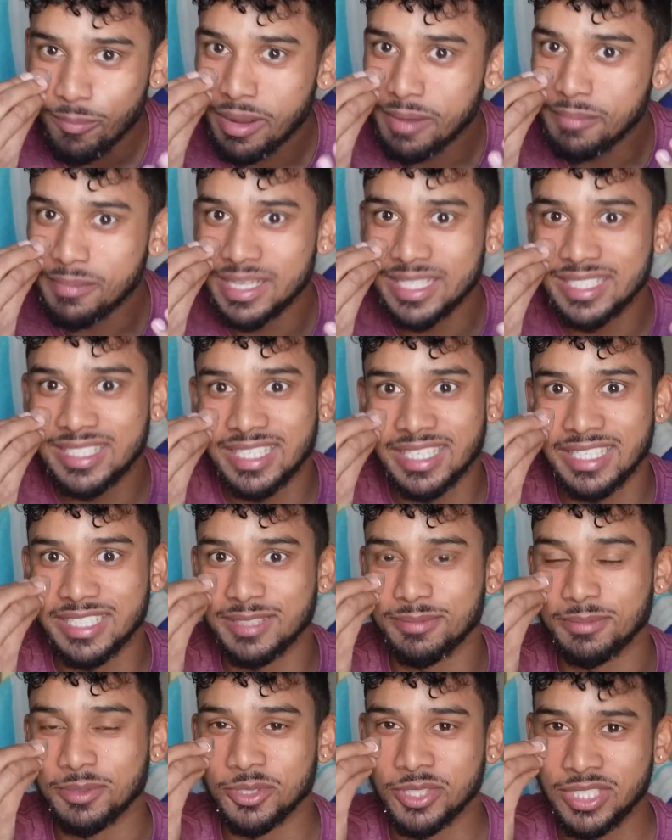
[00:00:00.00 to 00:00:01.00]
I made
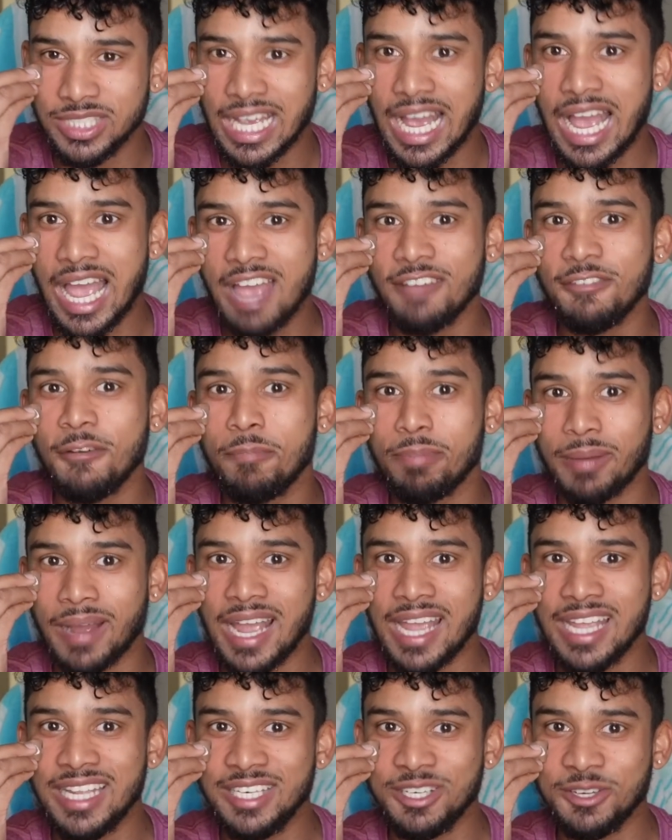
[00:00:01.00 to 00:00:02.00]
sense, bro. See, I have a
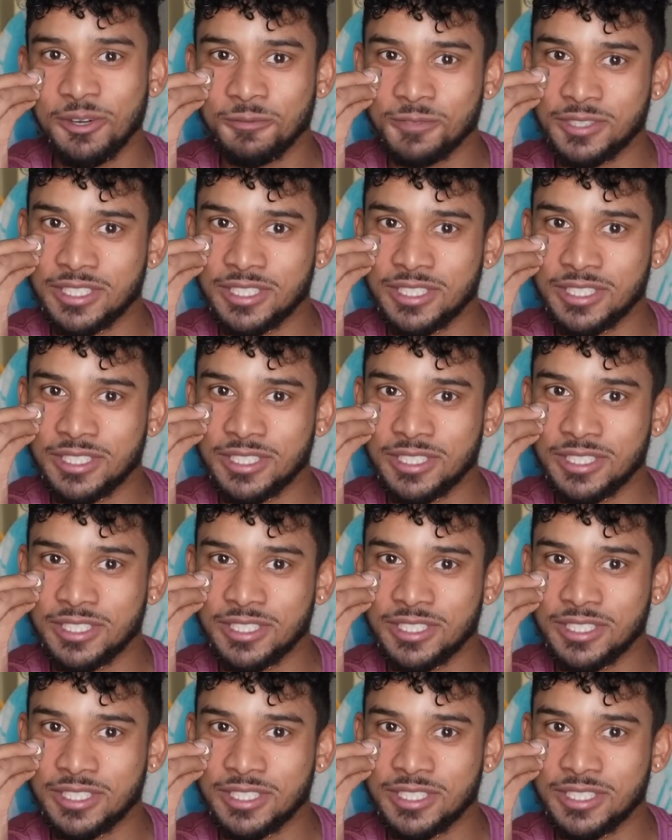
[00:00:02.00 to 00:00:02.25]
brain, you know what I'm